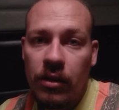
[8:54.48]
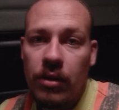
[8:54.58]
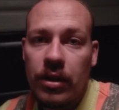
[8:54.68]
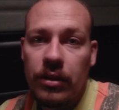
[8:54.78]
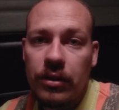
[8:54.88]

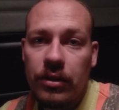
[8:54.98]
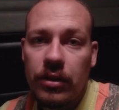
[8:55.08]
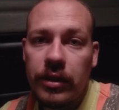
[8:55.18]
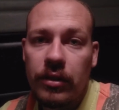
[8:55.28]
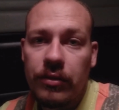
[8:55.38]
Quite
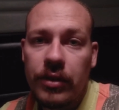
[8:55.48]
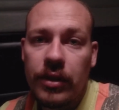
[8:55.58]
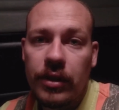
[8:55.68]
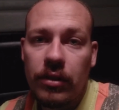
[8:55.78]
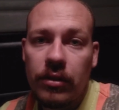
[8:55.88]
honestly, I don't feel
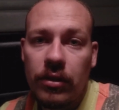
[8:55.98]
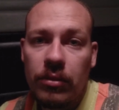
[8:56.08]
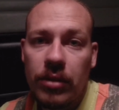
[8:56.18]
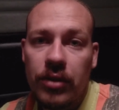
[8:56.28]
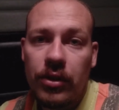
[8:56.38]
like going
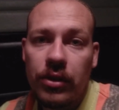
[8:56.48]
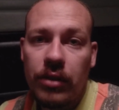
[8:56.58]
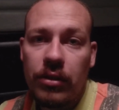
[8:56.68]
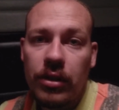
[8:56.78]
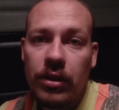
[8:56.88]
too much further
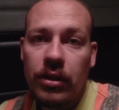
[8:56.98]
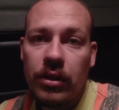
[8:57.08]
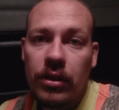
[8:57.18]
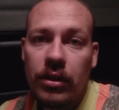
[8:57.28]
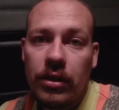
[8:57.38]
out,
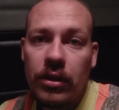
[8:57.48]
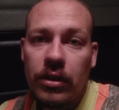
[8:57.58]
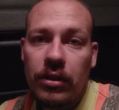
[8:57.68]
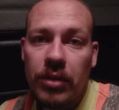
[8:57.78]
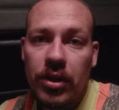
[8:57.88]

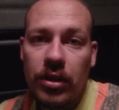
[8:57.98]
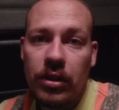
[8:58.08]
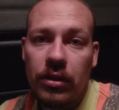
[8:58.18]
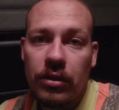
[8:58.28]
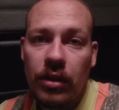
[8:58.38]
especially
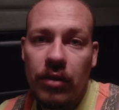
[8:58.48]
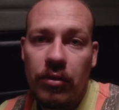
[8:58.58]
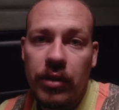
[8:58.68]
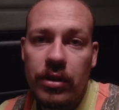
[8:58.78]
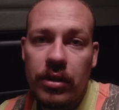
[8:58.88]
because
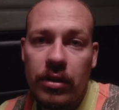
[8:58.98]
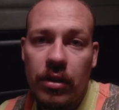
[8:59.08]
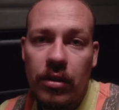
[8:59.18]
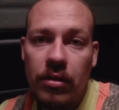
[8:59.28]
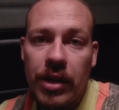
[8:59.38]
I've wasted
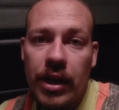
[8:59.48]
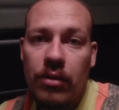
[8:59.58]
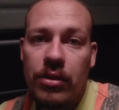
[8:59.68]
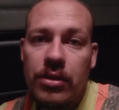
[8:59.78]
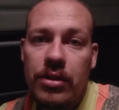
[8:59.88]
all my
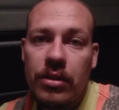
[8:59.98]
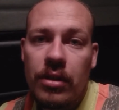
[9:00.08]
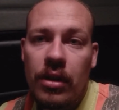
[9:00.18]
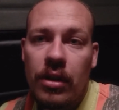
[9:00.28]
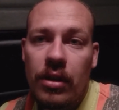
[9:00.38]
hours.
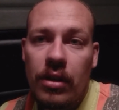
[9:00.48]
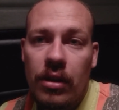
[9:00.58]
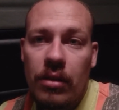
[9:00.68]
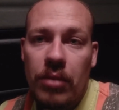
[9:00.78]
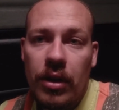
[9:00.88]

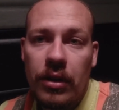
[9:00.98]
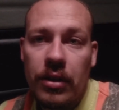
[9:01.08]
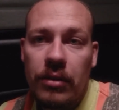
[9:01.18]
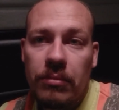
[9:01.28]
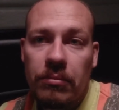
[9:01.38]
But